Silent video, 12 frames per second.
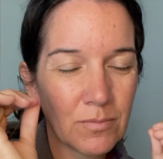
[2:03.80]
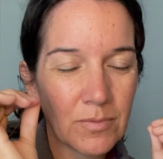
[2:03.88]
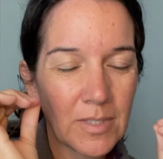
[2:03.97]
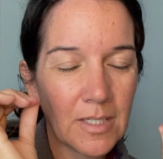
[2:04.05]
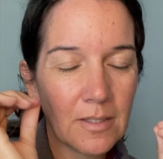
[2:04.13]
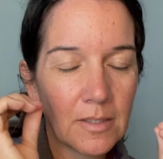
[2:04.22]

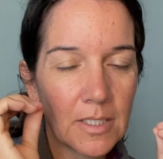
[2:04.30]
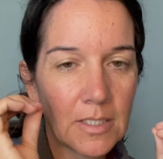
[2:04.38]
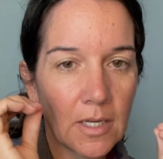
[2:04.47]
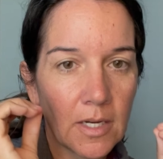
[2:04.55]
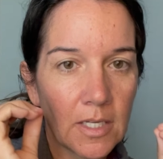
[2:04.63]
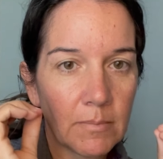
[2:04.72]
really
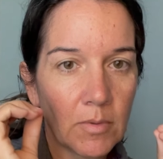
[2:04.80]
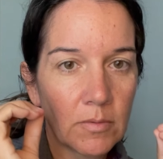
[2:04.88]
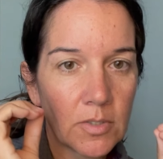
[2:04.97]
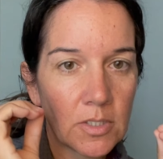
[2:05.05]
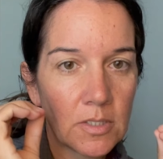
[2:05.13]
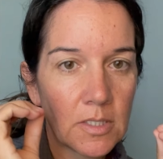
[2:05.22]
tiny
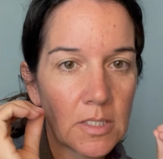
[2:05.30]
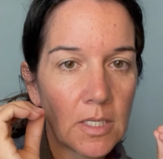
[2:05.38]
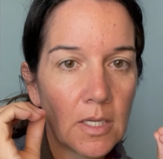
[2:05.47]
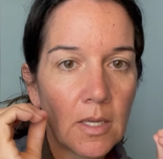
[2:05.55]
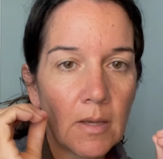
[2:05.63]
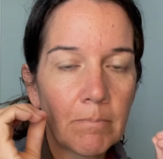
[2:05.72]
motions,
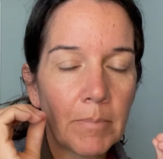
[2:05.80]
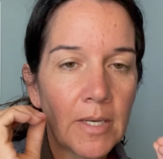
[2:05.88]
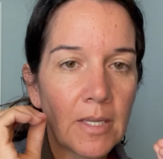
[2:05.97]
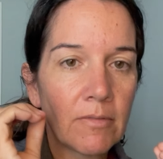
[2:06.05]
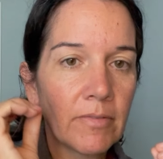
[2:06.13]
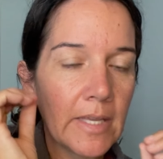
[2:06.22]

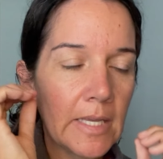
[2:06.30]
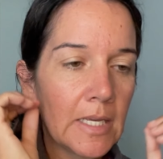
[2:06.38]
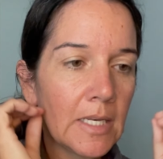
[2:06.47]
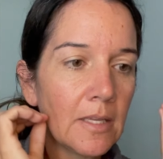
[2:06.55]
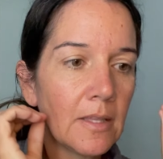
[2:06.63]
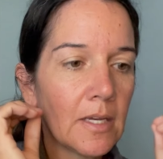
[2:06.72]
but if
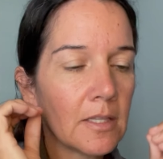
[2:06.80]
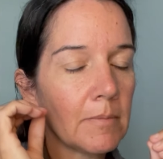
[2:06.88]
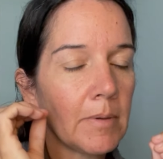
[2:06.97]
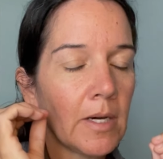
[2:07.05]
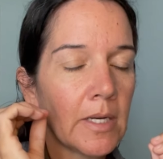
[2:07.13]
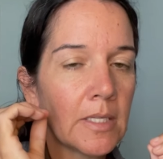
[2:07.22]
anything in the
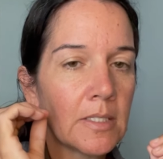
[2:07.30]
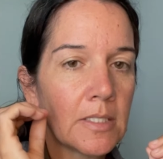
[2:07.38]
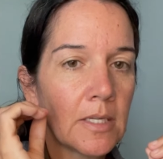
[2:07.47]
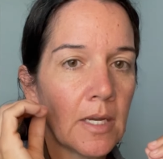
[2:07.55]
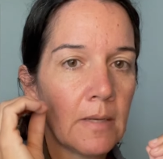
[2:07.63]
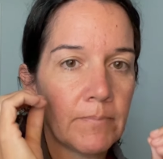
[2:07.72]
body is
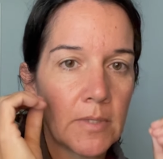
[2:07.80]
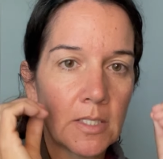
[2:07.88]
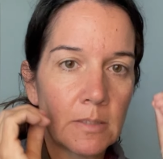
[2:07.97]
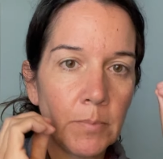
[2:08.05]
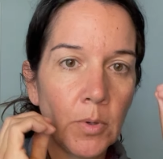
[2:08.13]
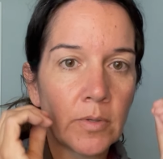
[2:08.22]
tight,
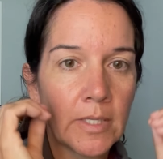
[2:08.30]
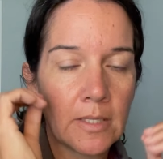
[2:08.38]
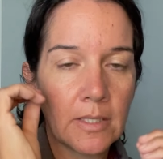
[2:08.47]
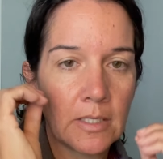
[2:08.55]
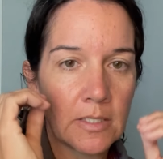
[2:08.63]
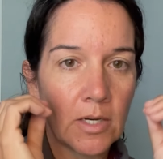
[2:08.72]
it's pulling
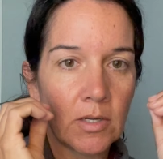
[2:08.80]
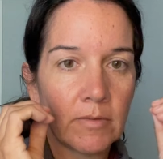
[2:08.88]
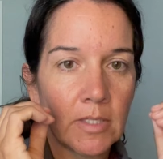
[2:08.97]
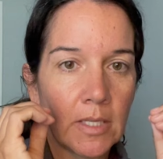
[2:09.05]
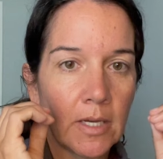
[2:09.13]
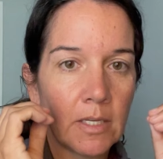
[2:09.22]
things out of
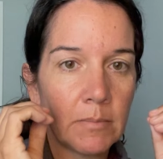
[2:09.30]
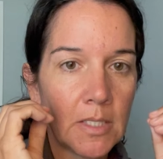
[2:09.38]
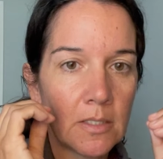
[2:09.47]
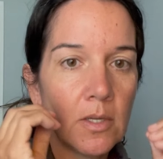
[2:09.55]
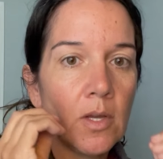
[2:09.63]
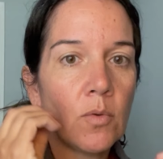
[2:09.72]
alignment,
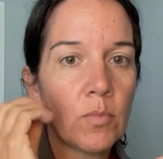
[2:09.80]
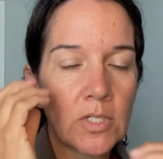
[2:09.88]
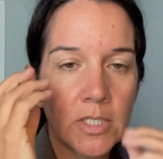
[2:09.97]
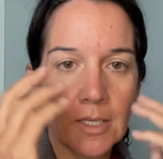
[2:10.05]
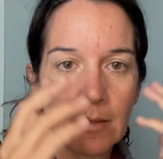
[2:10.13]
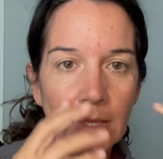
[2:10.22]

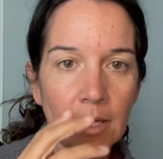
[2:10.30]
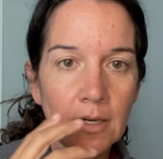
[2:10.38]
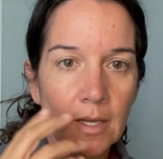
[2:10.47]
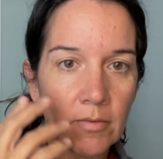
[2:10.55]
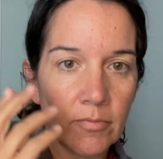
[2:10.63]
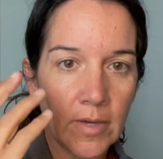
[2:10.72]
which can then
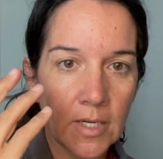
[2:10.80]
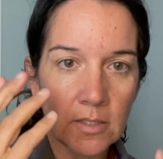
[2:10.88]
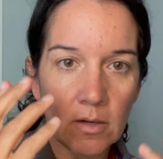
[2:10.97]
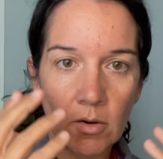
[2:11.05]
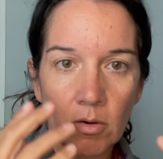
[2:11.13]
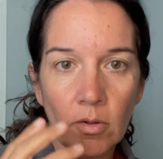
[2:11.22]
affect
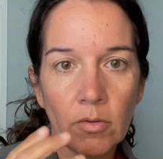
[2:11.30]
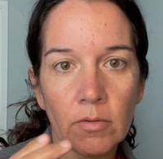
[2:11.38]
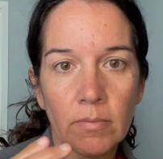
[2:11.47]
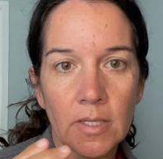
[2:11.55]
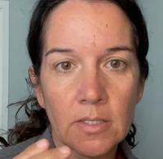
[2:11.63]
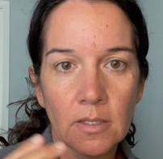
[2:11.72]
all the
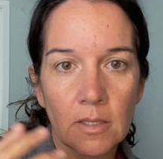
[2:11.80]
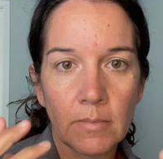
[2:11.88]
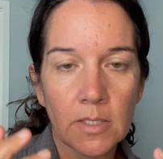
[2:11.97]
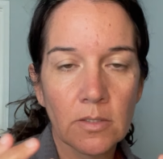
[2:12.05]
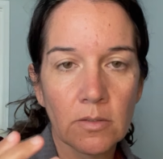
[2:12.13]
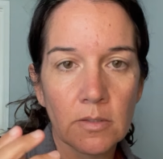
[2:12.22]
rest of the
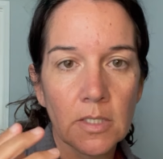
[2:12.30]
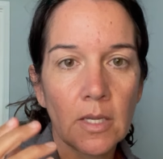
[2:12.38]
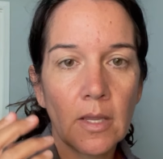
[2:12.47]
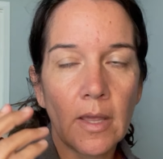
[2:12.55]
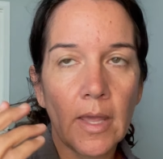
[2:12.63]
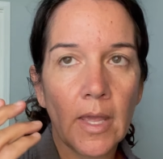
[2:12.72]
muscles
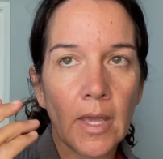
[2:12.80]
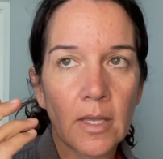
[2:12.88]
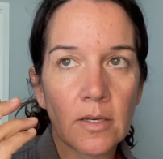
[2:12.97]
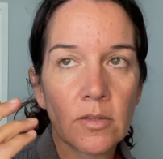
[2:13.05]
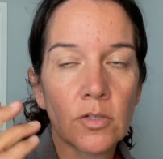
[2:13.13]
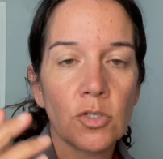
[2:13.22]

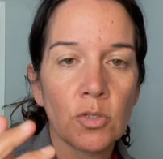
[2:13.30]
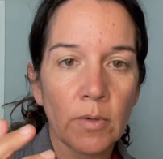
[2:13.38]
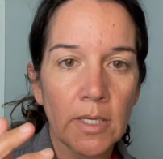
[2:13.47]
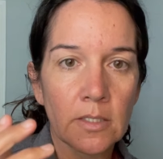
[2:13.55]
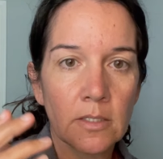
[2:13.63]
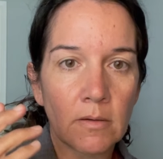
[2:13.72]
and the
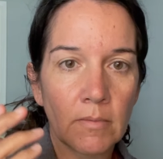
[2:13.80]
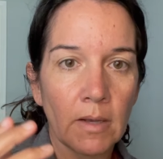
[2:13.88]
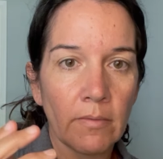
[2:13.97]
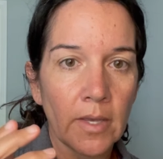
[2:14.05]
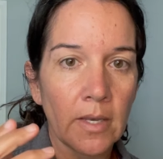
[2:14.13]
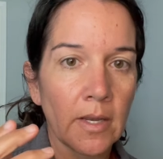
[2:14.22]
joints
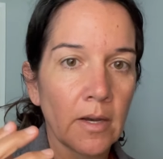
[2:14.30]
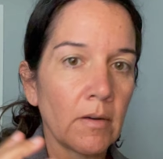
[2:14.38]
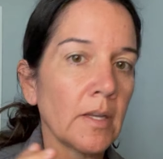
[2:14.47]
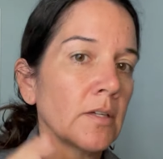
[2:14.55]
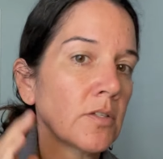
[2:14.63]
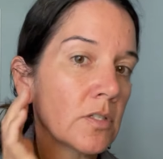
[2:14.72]
around that
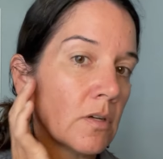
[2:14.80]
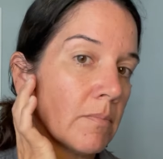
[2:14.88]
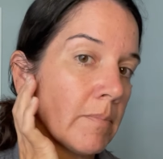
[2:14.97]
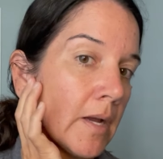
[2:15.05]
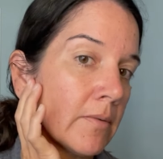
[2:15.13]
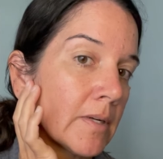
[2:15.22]
area. So
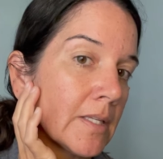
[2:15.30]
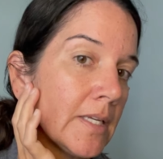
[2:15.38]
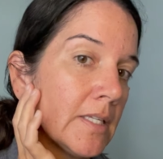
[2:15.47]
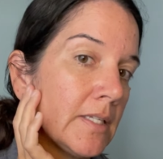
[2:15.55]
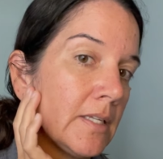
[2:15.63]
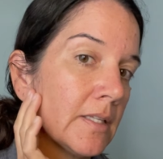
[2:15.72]
by
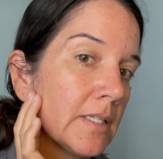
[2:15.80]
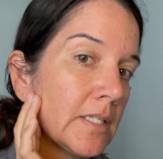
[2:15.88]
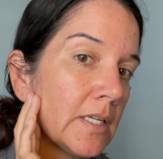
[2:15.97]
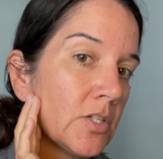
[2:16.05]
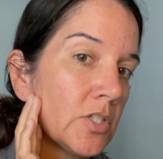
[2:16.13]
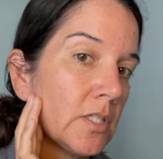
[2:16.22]
releasing this
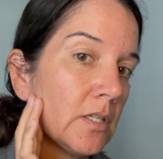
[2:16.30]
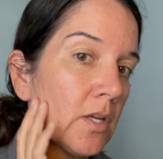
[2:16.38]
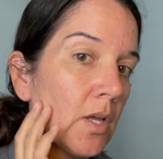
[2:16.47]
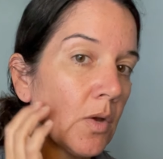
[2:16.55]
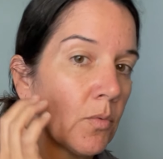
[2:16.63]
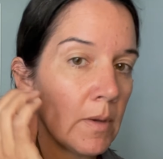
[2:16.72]
tension,
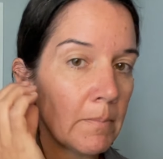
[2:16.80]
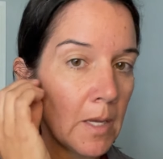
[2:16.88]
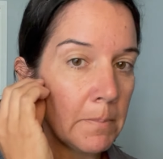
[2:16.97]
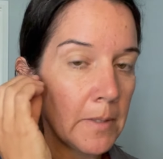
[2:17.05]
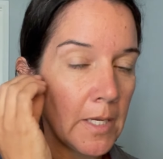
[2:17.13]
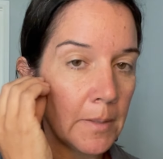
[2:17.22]
we
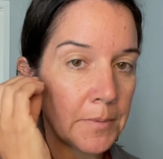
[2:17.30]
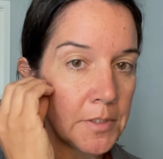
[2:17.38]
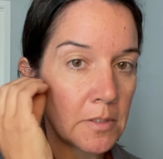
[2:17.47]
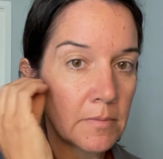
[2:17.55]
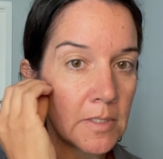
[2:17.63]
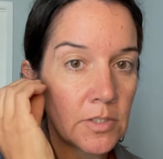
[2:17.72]
might be able
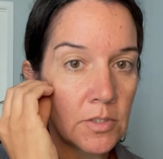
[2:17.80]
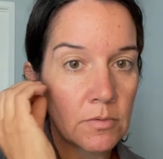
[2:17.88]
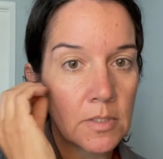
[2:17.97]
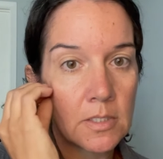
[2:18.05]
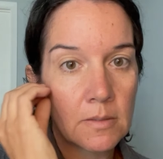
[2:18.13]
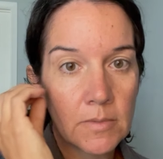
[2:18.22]
to
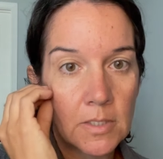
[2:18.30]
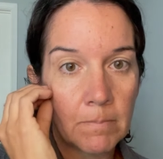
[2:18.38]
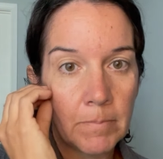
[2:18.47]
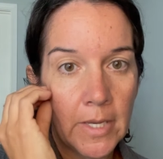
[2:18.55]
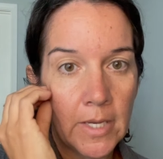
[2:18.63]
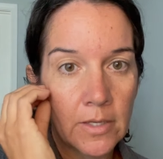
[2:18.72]
reduce some
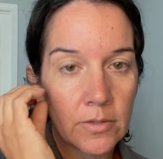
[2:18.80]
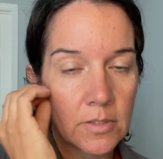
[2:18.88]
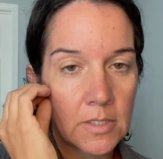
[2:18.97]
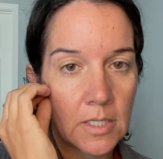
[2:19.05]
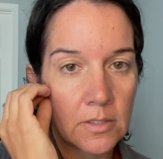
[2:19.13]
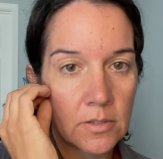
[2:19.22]
pain or
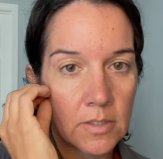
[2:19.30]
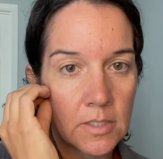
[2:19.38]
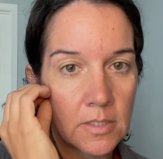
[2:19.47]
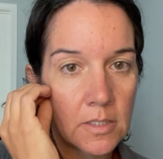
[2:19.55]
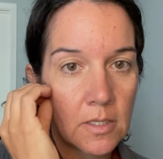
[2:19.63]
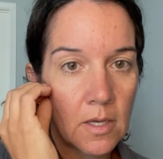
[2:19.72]

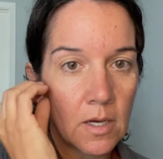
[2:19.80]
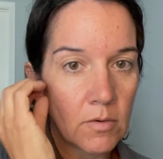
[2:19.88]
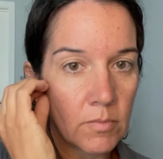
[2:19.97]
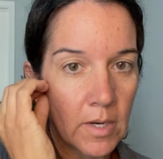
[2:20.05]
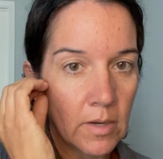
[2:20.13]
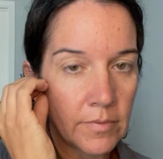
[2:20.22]
tenderness
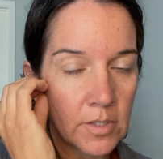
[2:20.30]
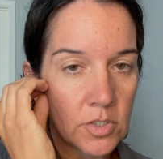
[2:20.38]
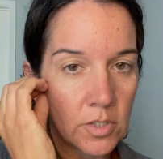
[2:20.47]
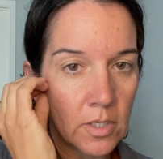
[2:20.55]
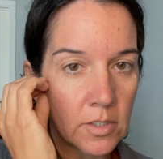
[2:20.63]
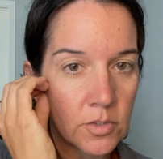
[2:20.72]
around the
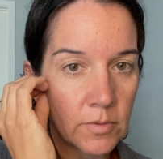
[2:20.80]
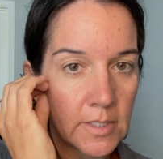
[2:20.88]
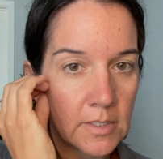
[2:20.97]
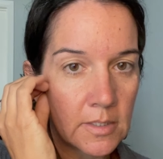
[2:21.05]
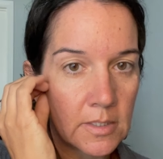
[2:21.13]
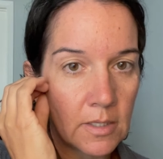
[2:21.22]
jaw
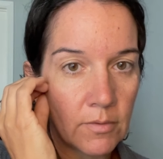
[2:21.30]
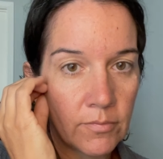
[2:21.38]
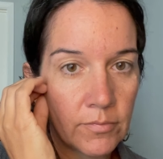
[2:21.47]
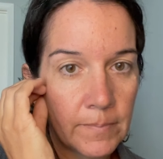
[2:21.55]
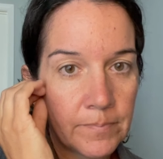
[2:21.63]
joint itself.